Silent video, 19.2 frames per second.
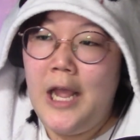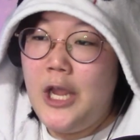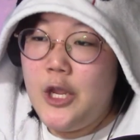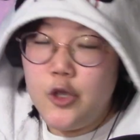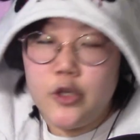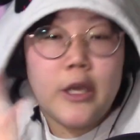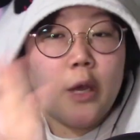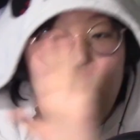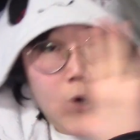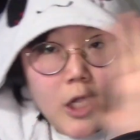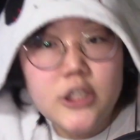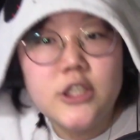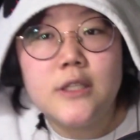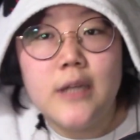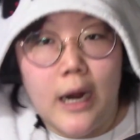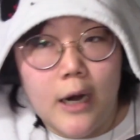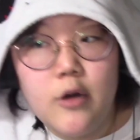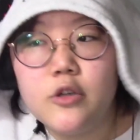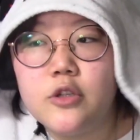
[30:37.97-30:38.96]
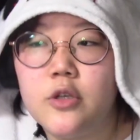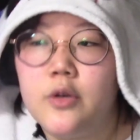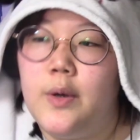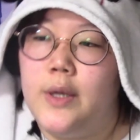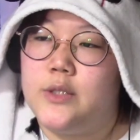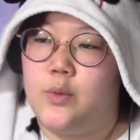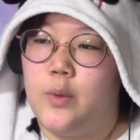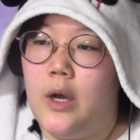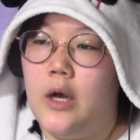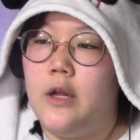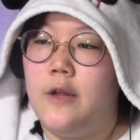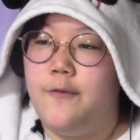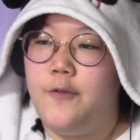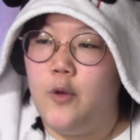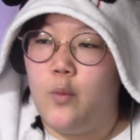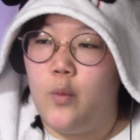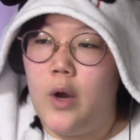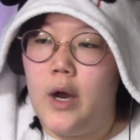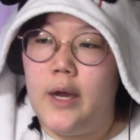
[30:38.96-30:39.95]
You can watch Naruto as well if
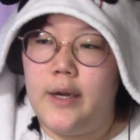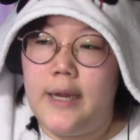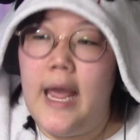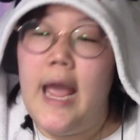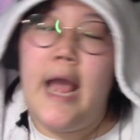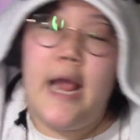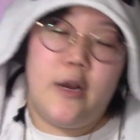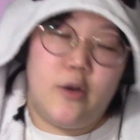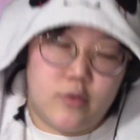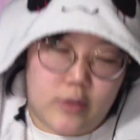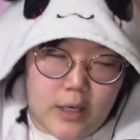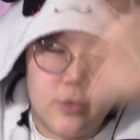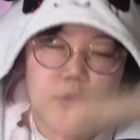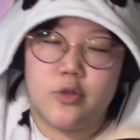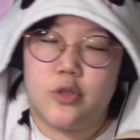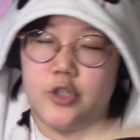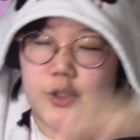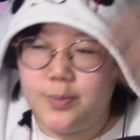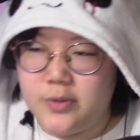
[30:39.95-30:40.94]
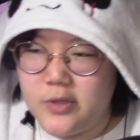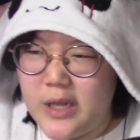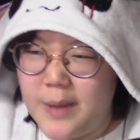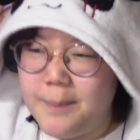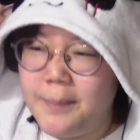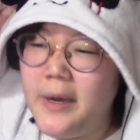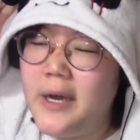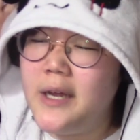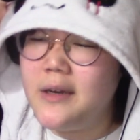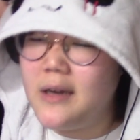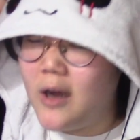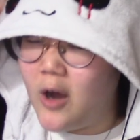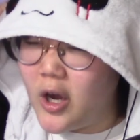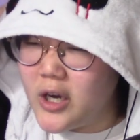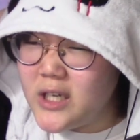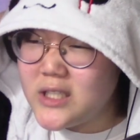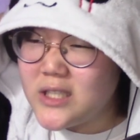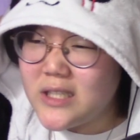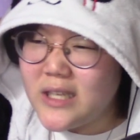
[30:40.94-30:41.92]
you want, and Naruto Shippuden. But
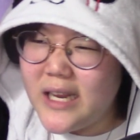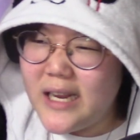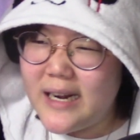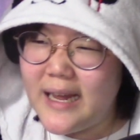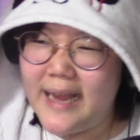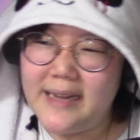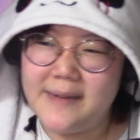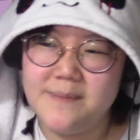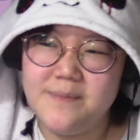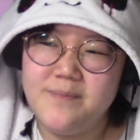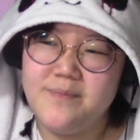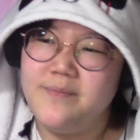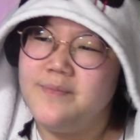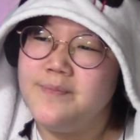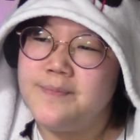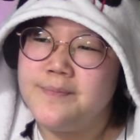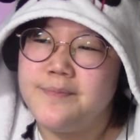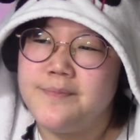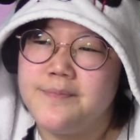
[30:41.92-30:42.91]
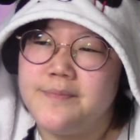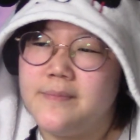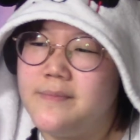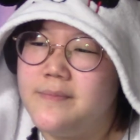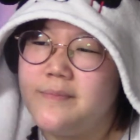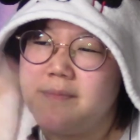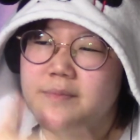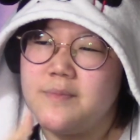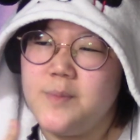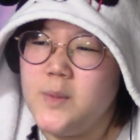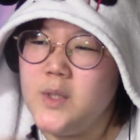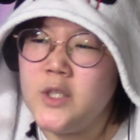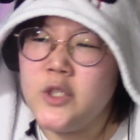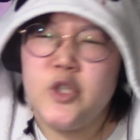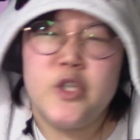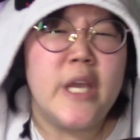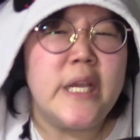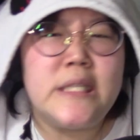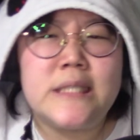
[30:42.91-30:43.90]
honestly, like,
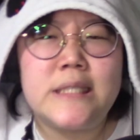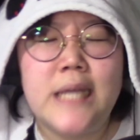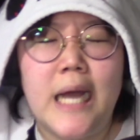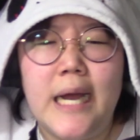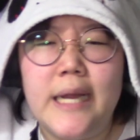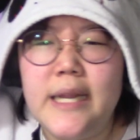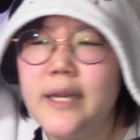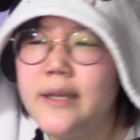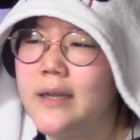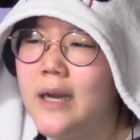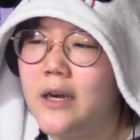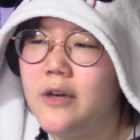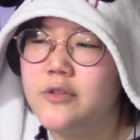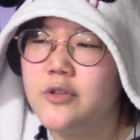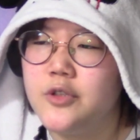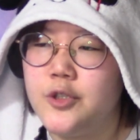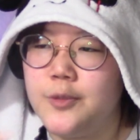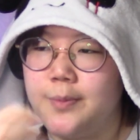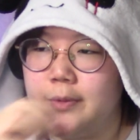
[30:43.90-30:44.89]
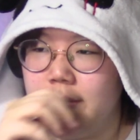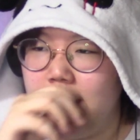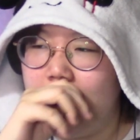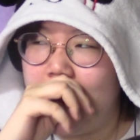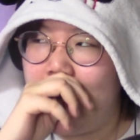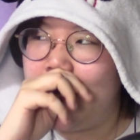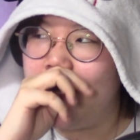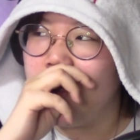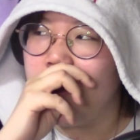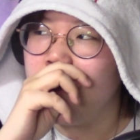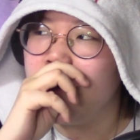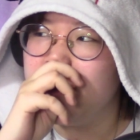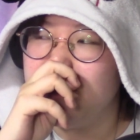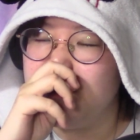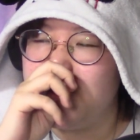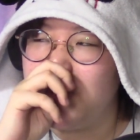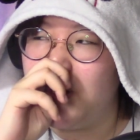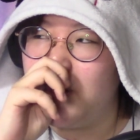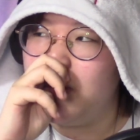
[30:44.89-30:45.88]
you can start at Naruto Shippuden, and
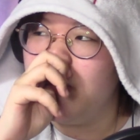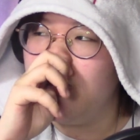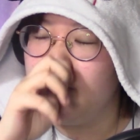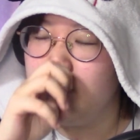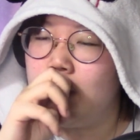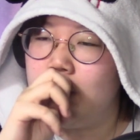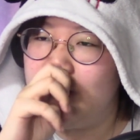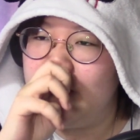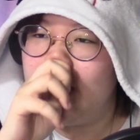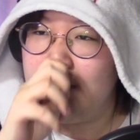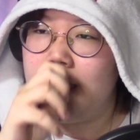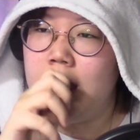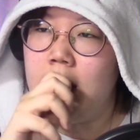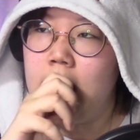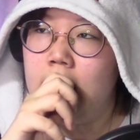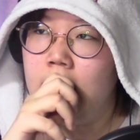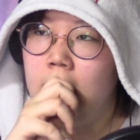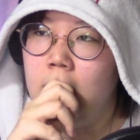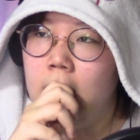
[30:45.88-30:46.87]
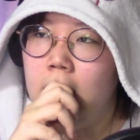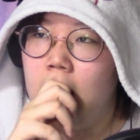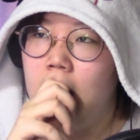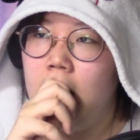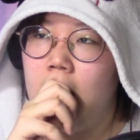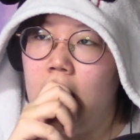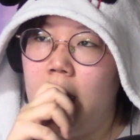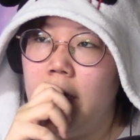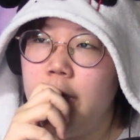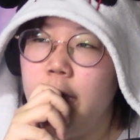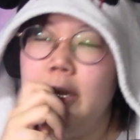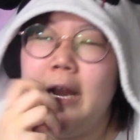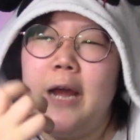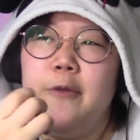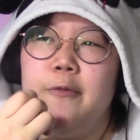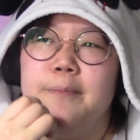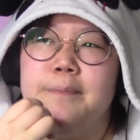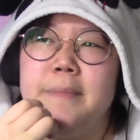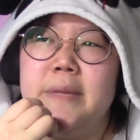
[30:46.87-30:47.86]
you don't really, you're
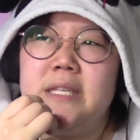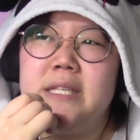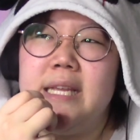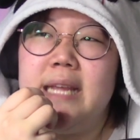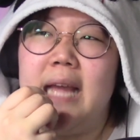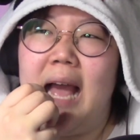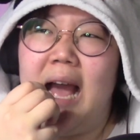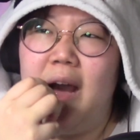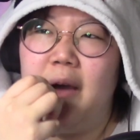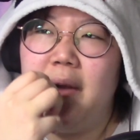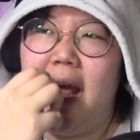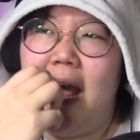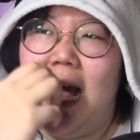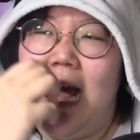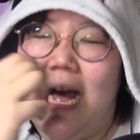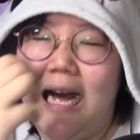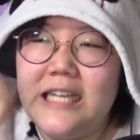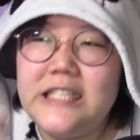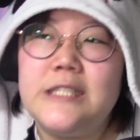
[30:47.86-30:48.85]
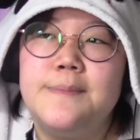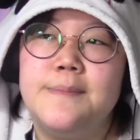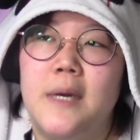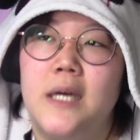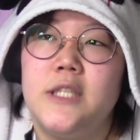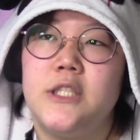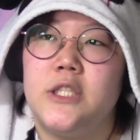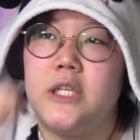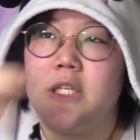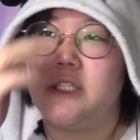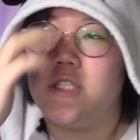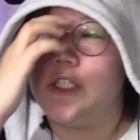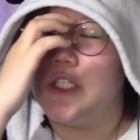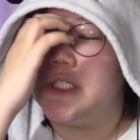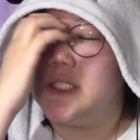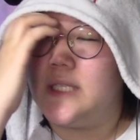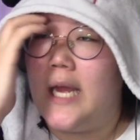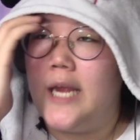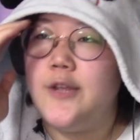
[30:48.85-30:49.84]
not missing out as much. It's
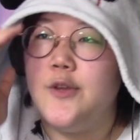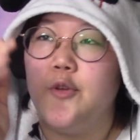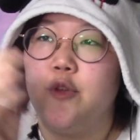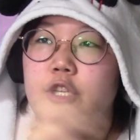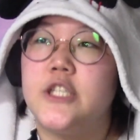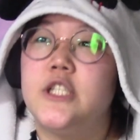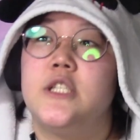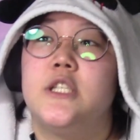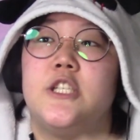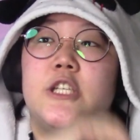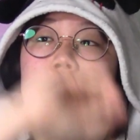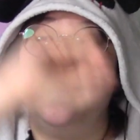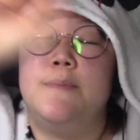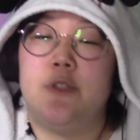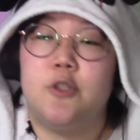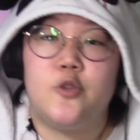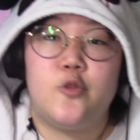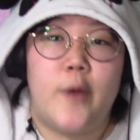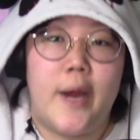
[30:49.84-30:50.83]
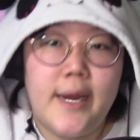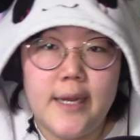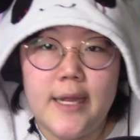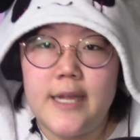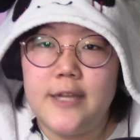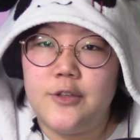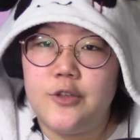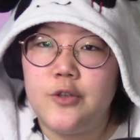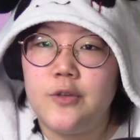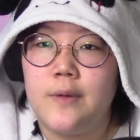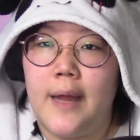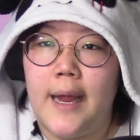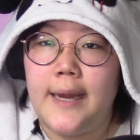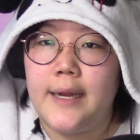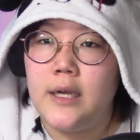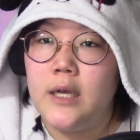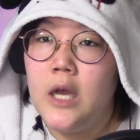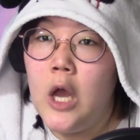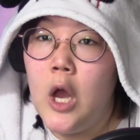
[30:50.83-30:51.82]
just that you just jump straight into
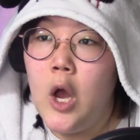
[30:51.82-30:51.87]
like